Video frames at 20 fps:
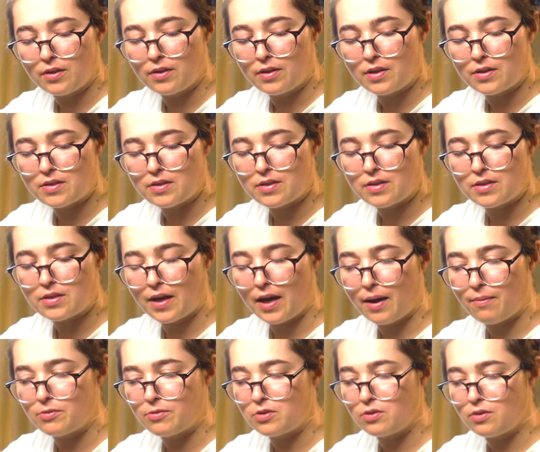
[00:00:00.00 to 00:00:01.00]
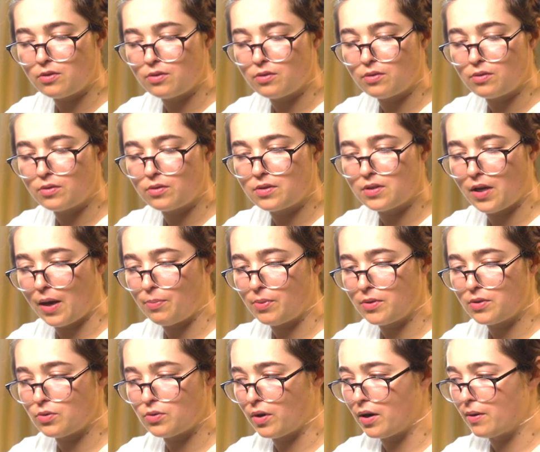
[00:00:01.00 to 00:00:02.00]
This is a time to tap
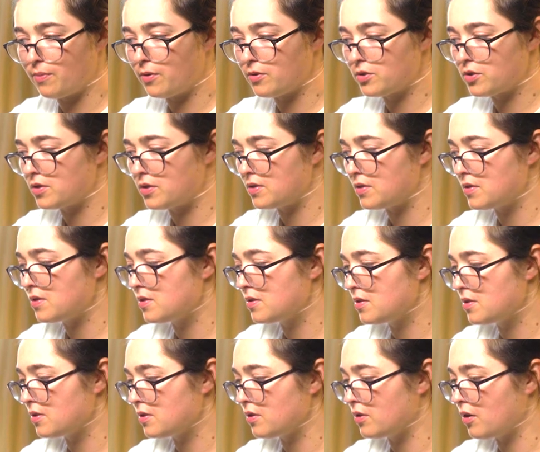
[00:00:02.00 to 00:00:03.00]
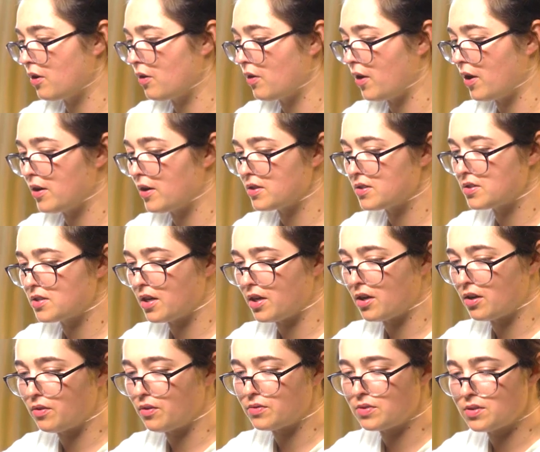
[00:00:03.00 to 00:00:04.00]
into our emotions, to know
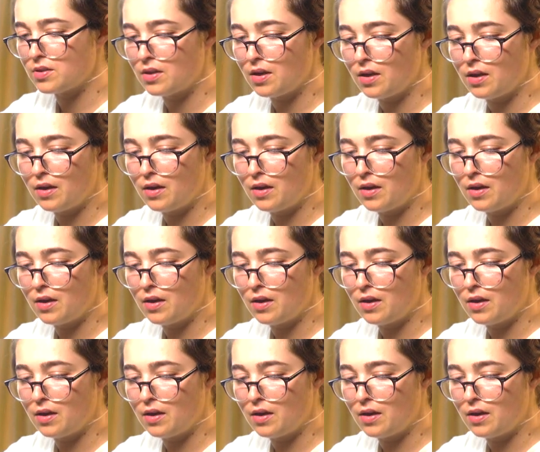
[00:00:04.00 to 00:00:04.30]
ourselves,